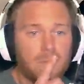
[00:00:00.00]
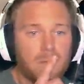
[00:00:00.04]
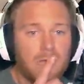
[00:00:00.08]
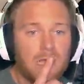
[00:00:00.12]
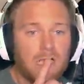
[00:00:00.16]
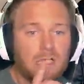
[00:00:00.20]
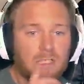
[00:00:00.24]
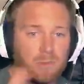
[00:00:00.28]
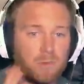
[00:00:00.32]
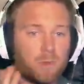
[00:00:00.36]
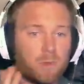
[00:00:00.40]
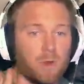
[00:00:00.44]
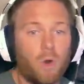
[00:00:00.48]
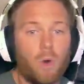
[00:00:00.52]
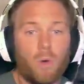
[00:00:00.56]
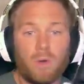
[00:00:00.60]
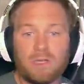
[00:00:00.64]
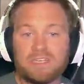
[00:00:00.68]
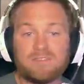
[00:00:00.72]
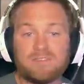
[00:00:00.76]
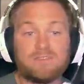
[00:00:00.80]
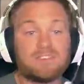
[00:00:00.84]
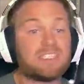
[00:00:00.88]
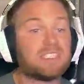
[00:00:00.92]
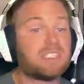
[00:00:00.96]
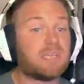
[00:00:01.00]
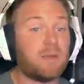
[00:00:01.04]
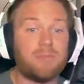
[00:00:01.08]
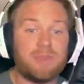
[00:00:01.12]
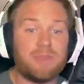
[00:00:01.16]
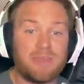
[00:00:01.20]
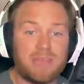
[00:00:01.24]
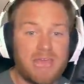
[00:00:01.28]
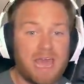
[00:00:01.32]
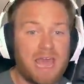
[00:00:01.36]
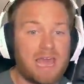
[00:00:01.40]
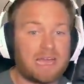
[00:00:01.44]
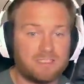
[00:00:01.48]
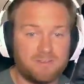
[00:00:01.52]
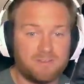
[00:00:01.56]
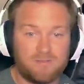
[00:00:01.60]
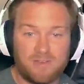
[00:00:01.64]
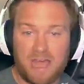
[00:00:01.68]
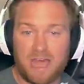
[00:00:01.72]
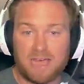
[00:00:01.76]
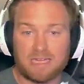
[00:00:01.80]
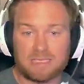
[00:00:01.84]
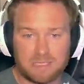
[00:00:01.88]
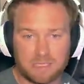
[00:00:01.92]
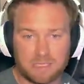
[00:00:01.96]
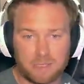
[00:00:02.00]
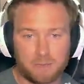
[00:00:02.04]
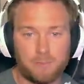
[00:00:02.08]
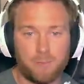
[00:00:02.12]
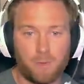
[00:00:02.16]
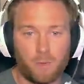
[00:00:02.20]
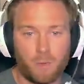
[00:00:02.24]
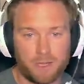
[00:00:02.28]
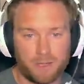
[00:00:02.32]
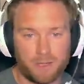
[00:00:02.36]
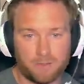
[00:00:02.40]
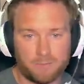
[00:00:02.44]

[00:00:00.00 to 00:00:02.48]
So we'll always have something active at some point.